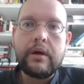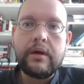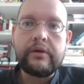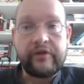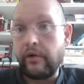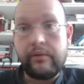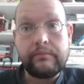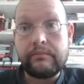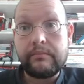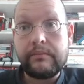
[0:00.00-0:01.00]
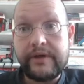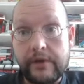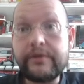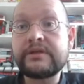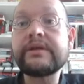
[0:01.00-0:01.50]
So, the
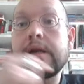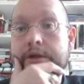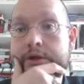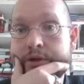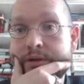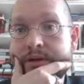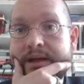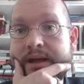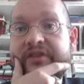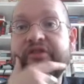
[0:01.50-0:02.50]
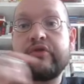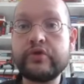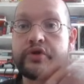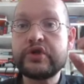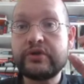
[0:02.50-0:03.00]
other solution is
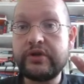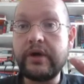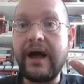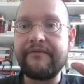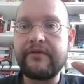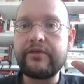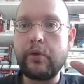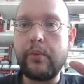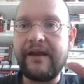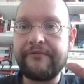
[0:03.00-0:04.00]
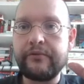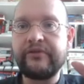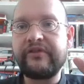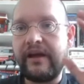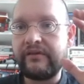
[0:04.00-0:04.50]
to have the welfare
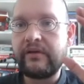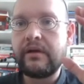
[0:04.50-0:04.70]
state